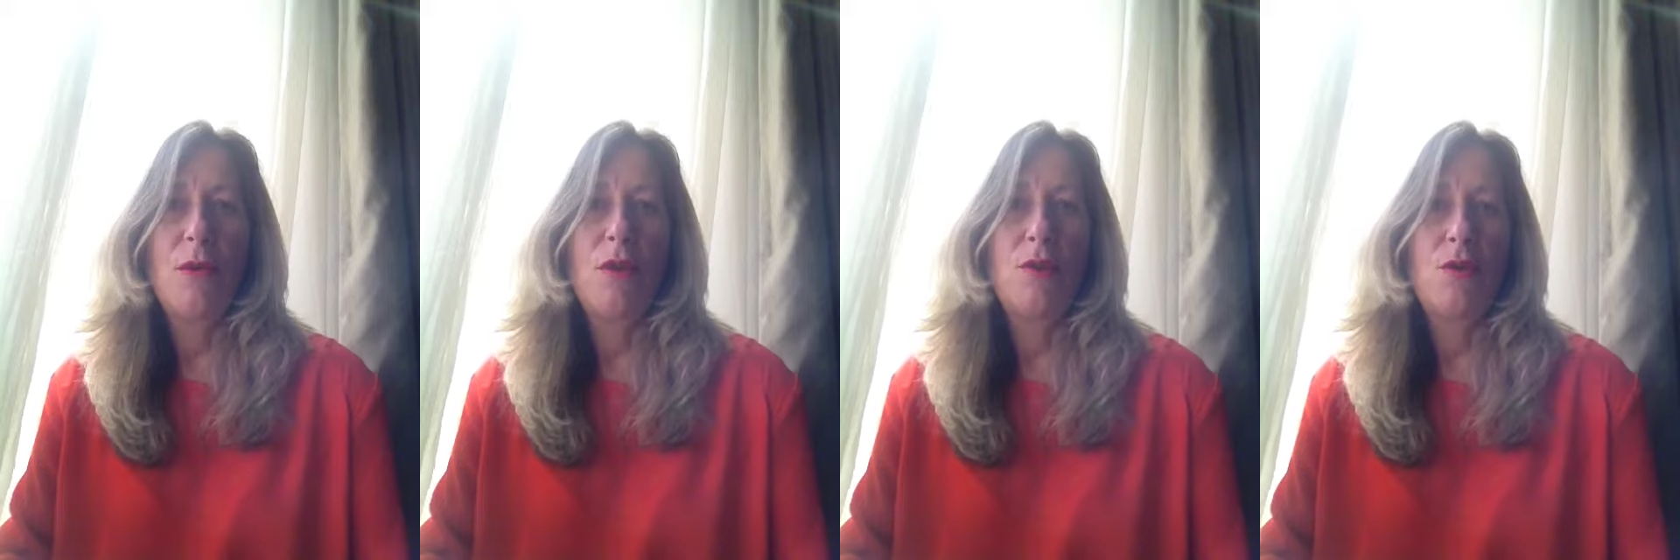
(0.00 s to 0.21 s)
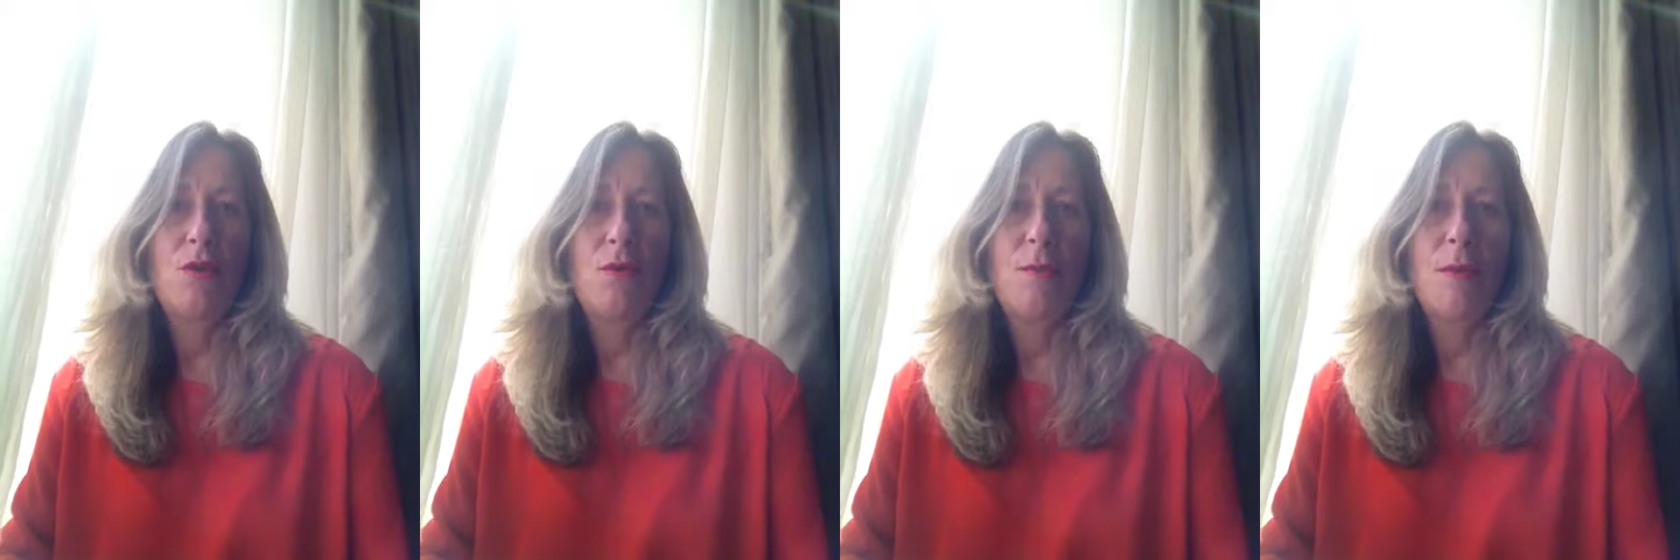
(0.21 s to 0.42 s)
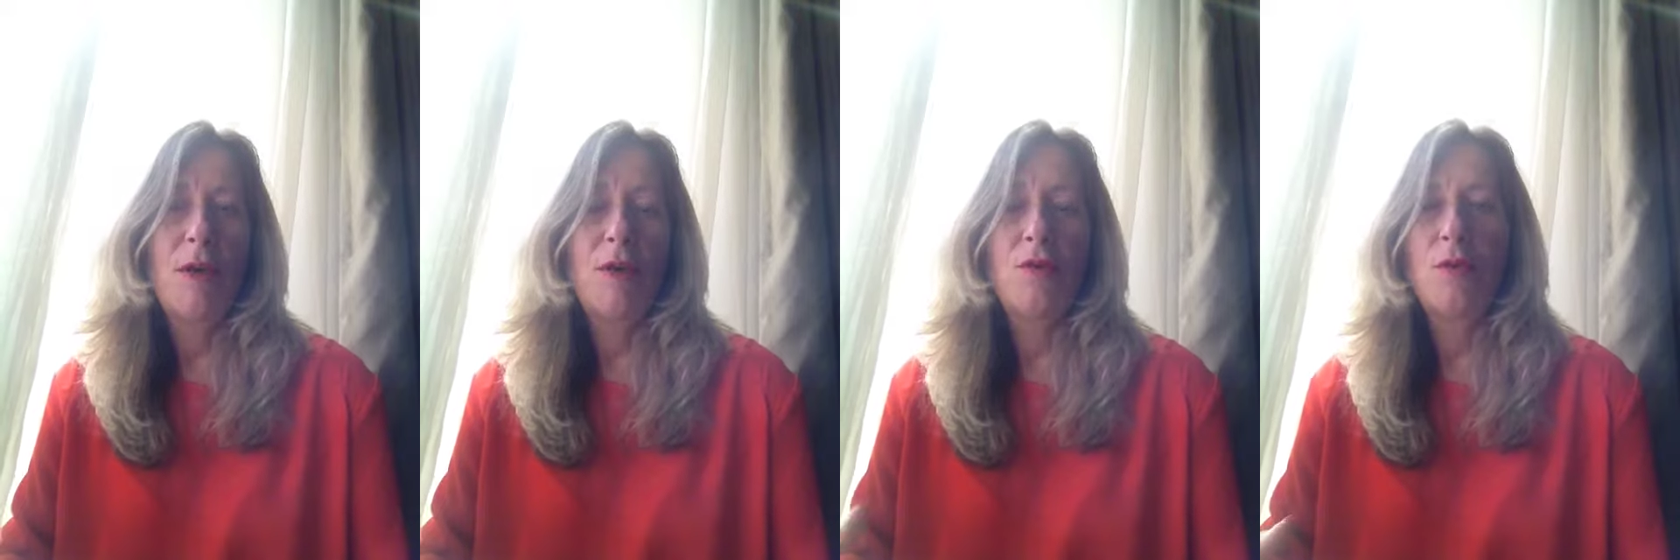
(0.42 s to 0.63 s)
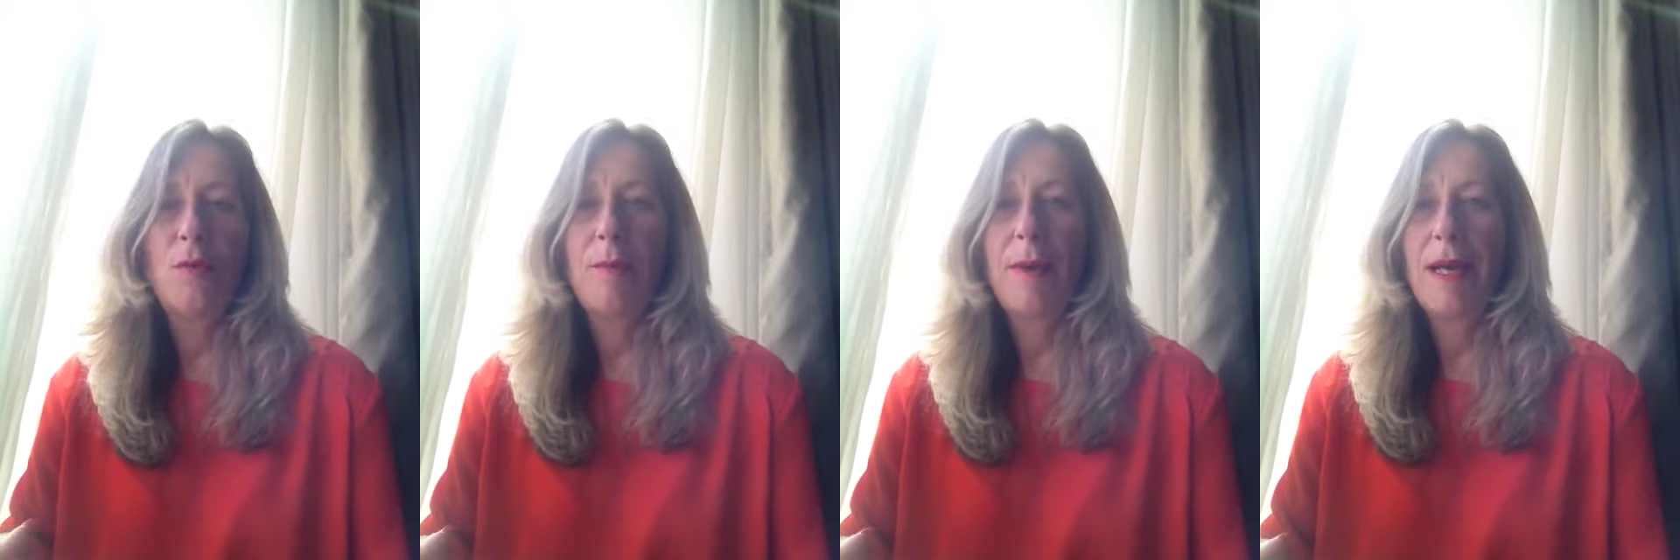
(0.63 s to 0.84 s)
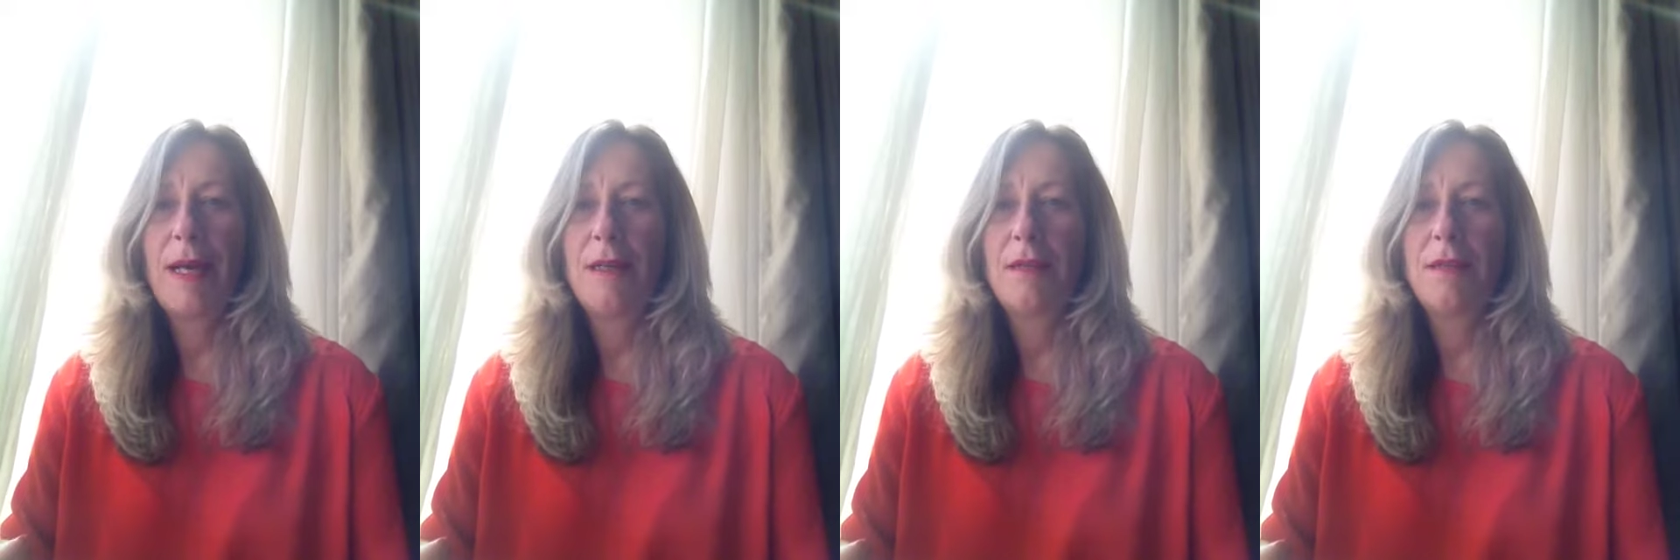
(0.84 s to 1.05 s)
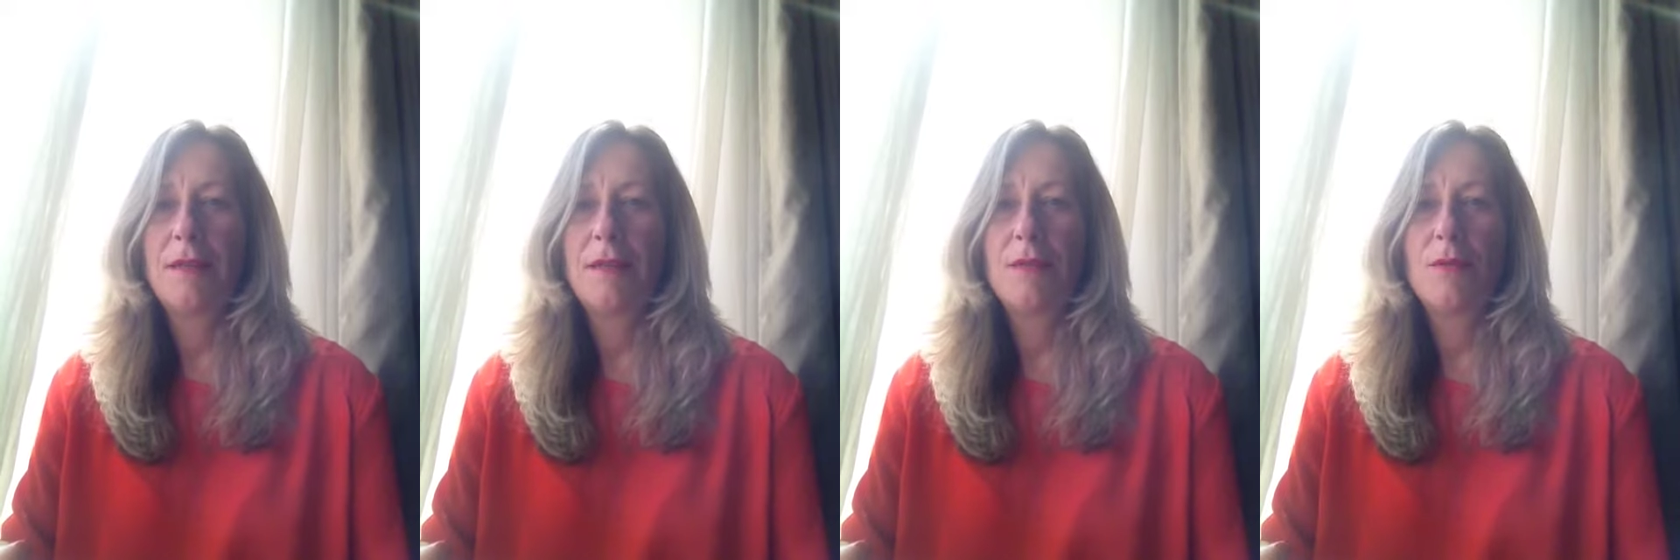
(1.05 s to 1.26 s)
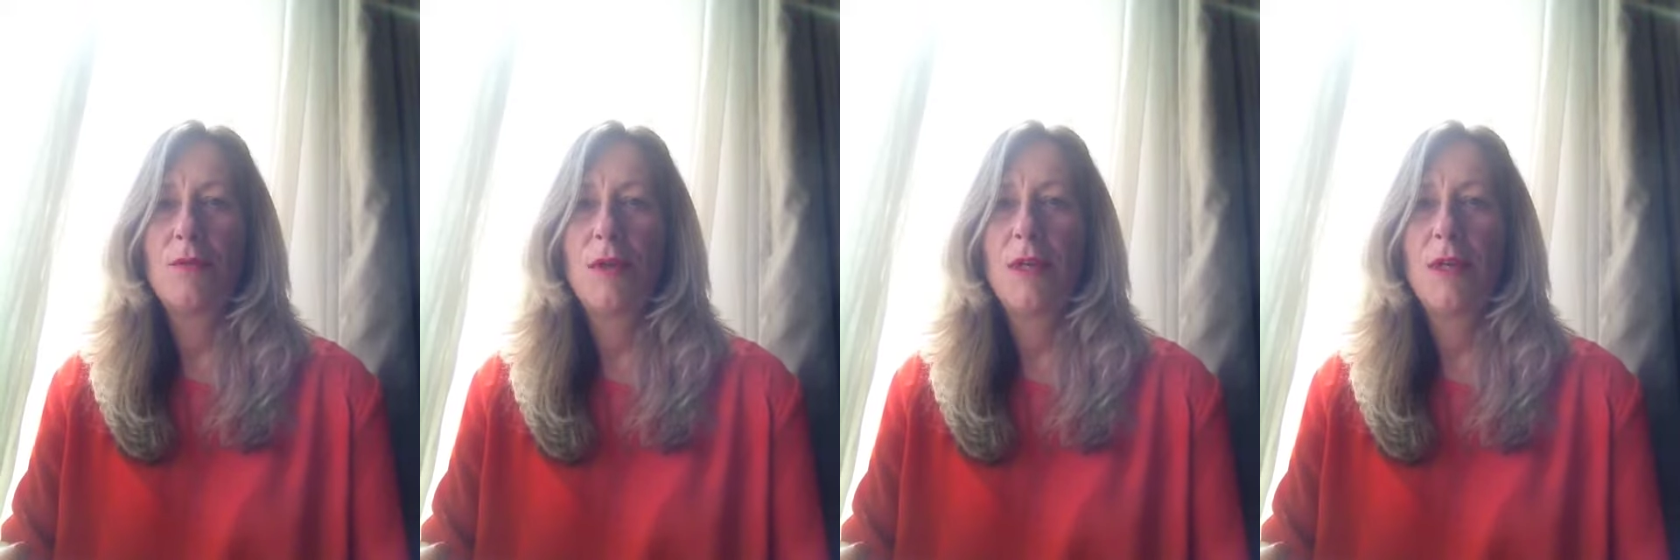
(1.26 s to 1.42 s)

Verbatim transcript: with hormonal balance,